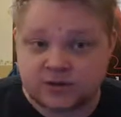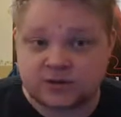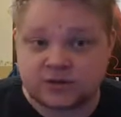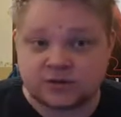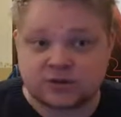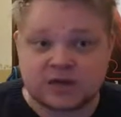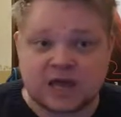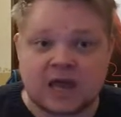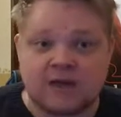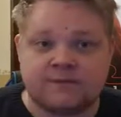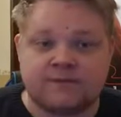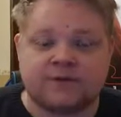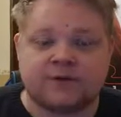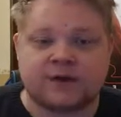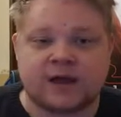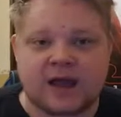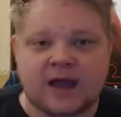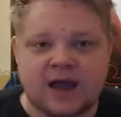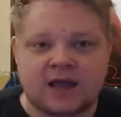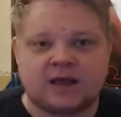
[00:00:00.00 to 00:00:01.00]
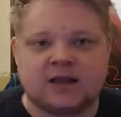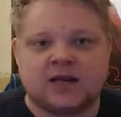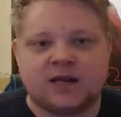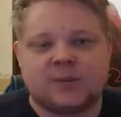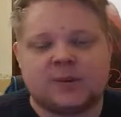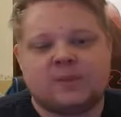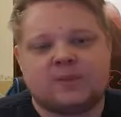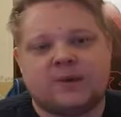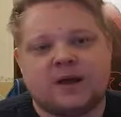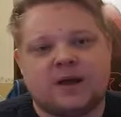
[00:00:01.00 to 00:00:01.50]
just aim for the head a little
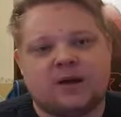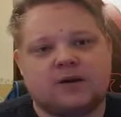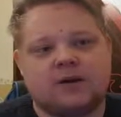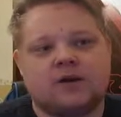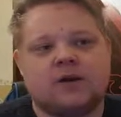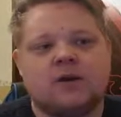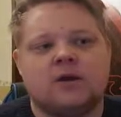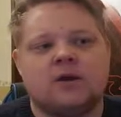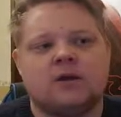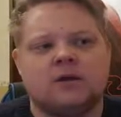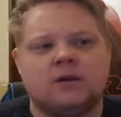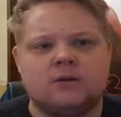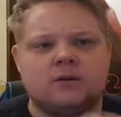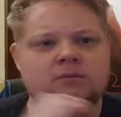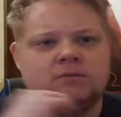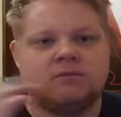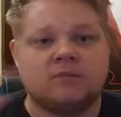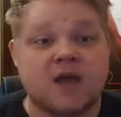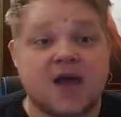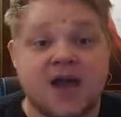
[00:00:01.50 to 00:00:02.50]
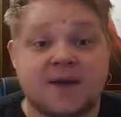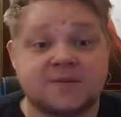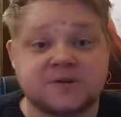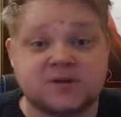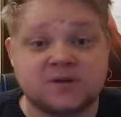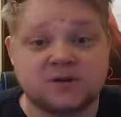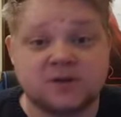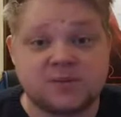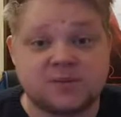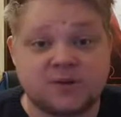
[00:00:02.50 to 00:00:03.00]
bit better.
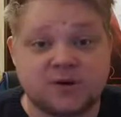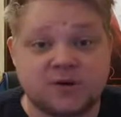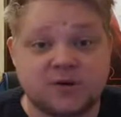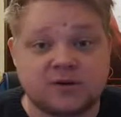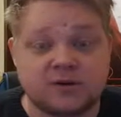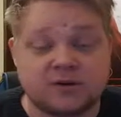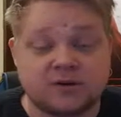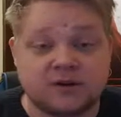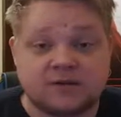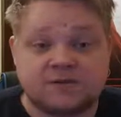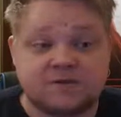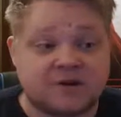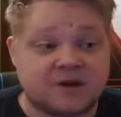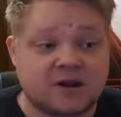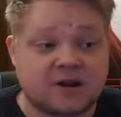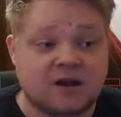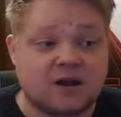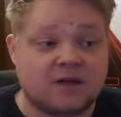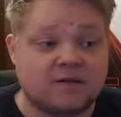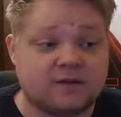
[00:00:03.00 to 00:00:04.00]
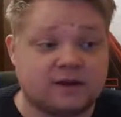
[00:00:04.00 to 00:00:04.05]
Absolutely brilliant. I freaking love